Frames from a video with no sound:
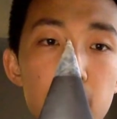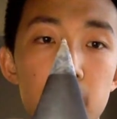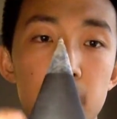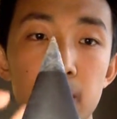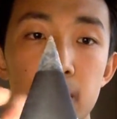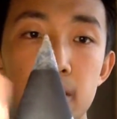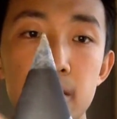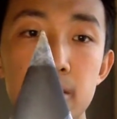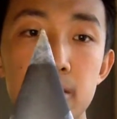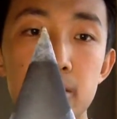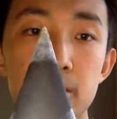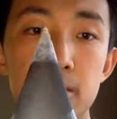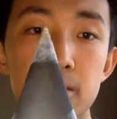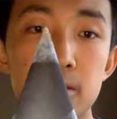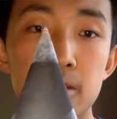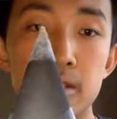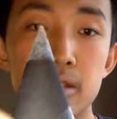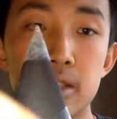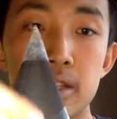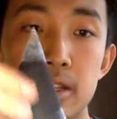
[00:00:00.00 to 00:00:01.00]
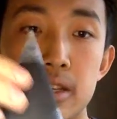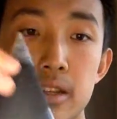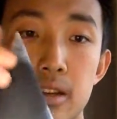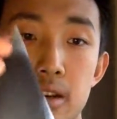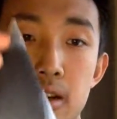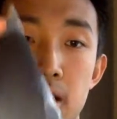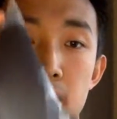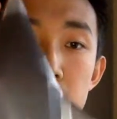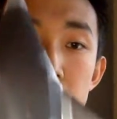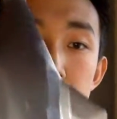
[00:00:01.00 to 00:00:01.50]
And you can see the
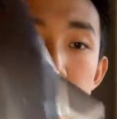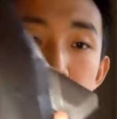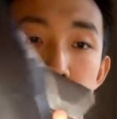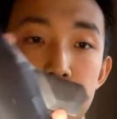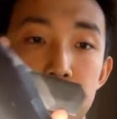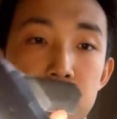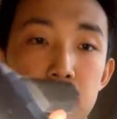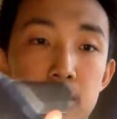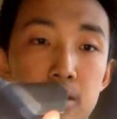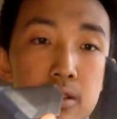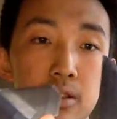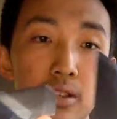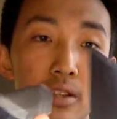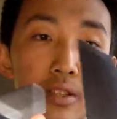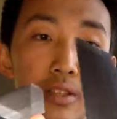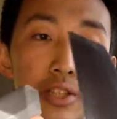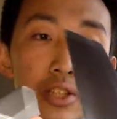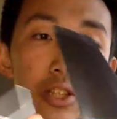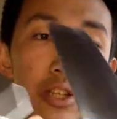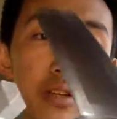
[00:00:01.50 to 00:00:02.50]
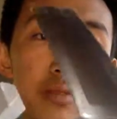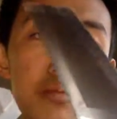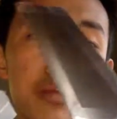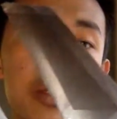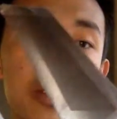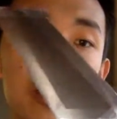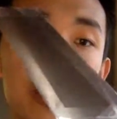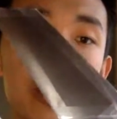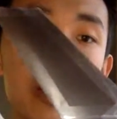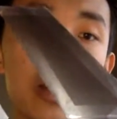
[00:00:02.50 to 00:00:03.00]
contours and
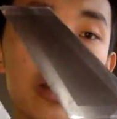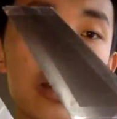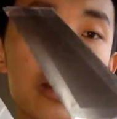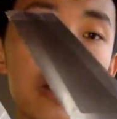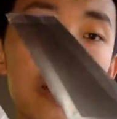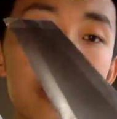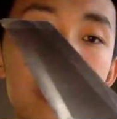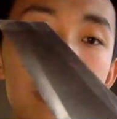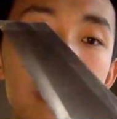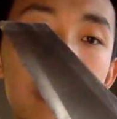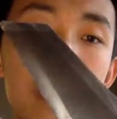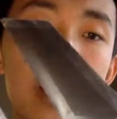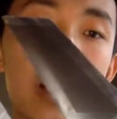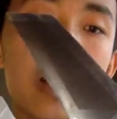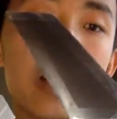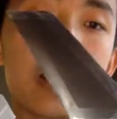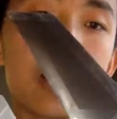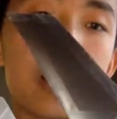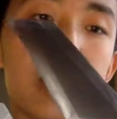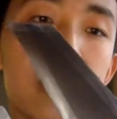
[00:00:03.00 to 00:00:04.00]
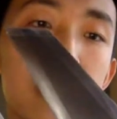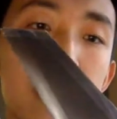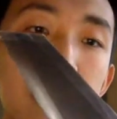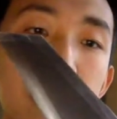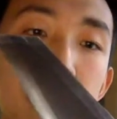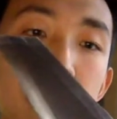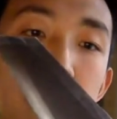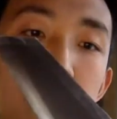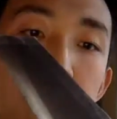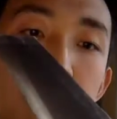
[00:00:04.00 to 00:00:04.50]
shapes. You kind of see the internal